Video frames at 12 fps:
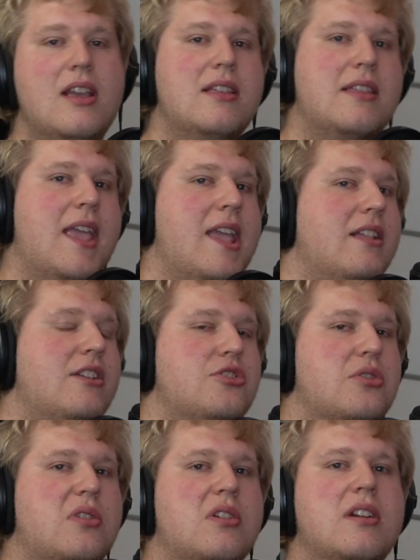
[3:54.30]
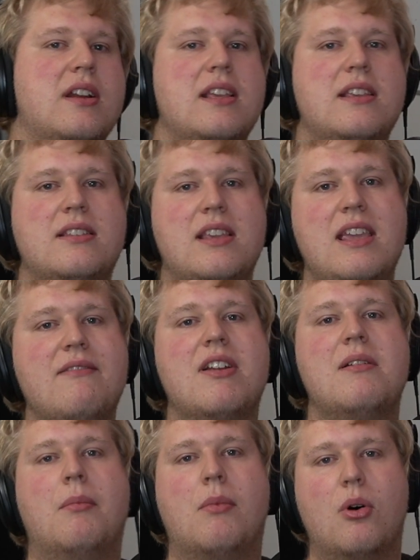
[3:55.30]
The English horn is
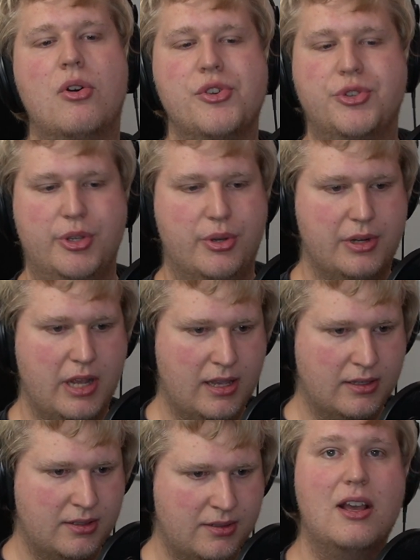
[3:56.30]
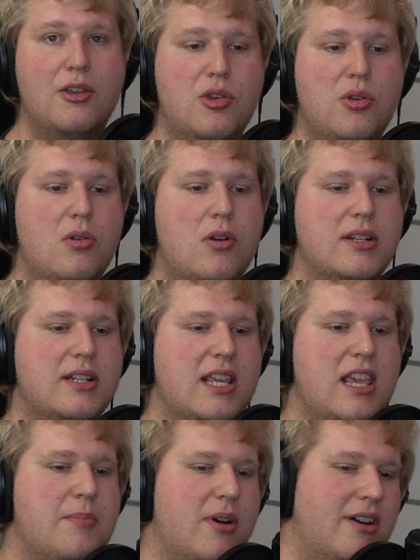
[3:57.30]
even more so does. Now, you'll want to
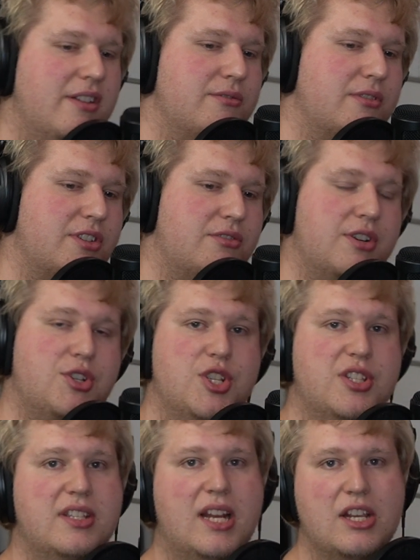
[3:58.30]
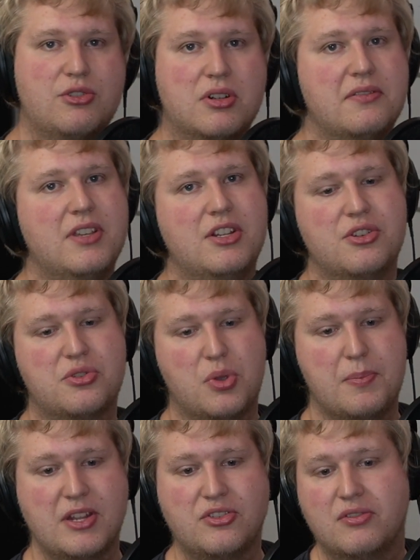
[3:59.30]
keep all the restrictions and extra features
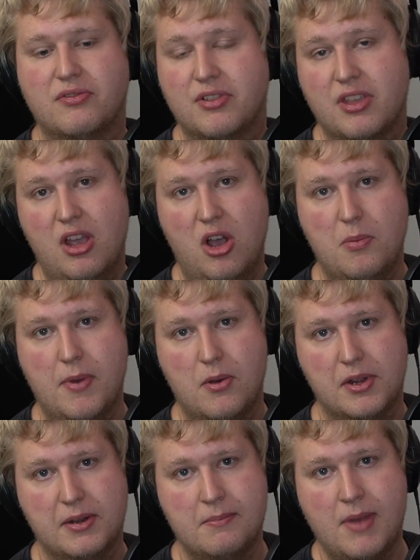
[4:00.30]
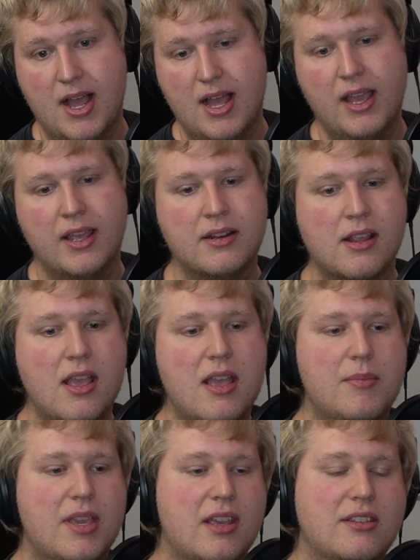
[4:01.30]
we mentioned for the oboe in mind,
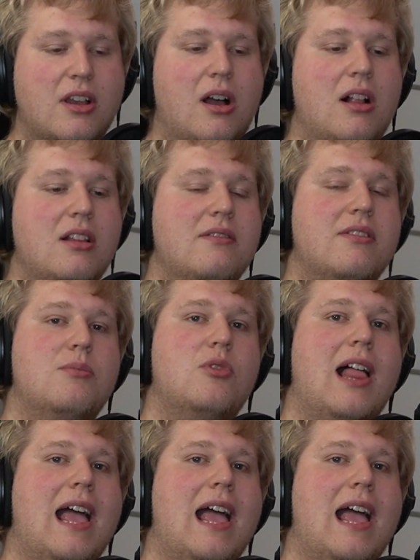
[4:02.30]
because all of them will